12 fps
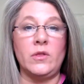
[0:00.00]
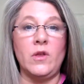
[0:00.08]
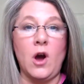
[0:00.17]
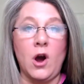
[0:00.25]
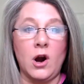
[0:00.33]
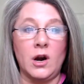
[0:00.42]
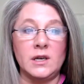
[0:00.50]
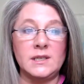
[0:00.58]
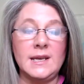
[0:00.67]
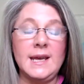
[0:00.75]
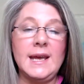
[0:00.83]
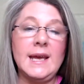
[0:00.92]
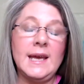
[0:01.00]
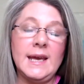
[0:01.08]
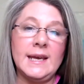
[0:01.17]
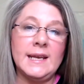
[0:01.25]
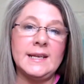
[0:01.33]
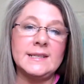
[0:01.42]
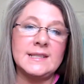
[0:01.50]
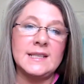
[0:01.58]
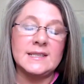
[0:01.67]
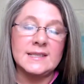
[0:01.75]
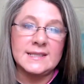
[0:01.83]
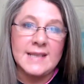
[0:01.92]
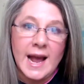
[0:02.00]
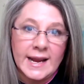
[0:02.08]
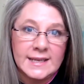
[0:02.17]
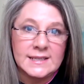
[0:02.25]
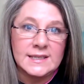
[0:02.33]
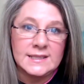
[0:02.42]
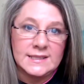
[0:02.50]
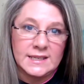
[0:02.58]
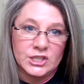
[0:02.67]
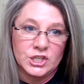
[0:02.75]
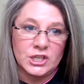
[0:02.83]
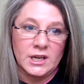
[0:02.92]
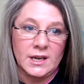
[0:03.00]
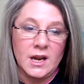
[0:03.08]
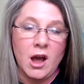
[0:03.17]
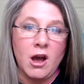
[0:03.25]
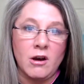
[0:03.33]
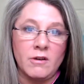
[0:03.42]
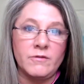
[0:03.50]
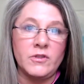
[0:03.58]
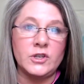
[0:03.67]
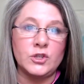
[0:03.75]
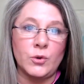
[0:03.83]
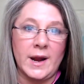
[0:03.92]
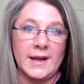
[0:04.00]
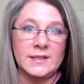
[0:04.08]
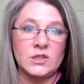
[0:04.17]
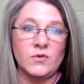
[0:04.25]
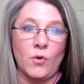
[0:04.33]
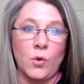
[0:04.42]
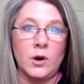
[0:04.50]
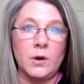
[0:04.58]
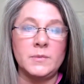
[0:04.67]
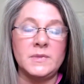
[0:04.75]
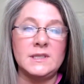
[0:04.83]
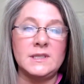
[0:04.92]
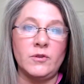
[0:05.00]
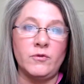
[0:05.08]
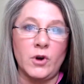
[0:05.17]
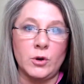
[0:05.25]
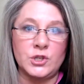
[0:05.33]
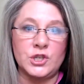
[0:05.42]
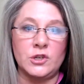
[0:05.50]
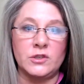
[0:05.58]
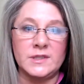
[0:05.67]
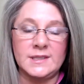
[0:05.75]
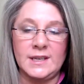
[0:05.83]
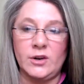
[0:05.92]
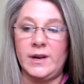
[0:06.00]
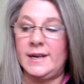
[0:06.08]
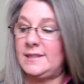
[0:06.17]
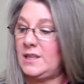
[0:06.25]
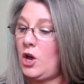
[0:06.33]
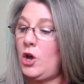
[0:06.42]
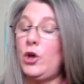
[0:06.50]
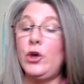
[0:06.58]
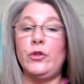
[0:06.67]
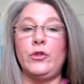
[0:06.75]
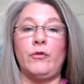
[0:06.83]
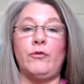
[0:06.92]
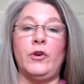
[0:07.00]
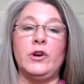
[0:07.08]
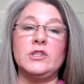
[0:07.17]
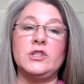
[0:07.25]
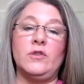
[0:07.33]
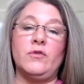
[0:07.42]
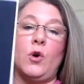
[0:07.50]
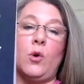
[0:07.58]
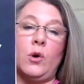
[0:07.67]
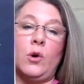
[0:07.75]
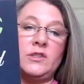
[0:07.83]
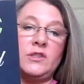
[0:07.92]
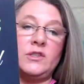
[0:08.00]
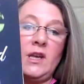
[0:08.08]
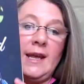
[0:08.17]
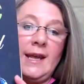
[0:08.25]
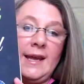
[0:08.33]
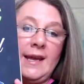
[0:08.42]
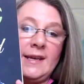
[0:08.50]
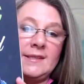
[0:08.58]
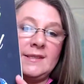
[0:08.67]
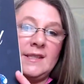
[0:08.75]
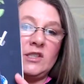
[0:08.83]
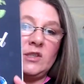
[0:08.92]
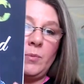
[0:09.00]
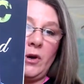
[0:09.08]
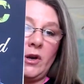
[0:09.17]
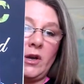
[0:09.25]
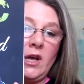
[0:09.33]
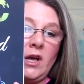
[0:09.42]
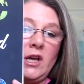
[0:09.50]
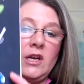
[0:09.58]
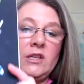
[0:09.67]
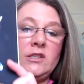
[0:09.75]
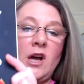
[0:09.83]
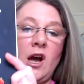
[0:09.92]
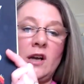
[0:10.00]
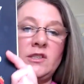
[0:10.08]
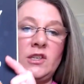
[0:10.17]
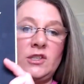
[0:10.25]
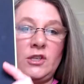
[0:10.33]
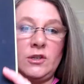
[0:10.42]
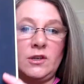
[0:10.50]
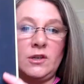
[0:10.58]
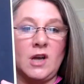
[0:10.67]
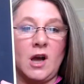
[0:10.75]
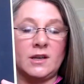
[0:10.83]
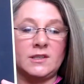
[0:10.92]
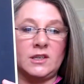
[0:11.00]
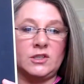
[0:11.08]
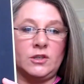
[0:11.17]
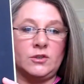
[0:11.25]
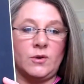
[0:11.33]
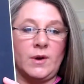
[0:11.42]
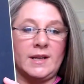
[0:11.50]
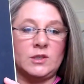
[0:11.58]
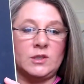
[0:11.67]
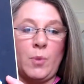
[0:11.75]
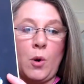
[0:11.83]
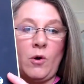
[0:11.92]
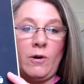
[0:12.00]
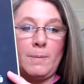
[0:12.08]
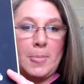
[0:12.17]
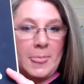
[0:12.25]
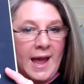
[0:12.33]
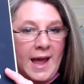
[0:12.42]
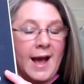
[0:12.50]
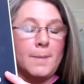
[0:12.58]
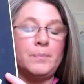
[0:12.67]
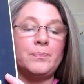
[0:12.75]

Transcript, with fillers: the heart. It is the second edition of the Transformed Devotional Series. The first, of course, is this book, Toxic to, Toxic to Transform, ah,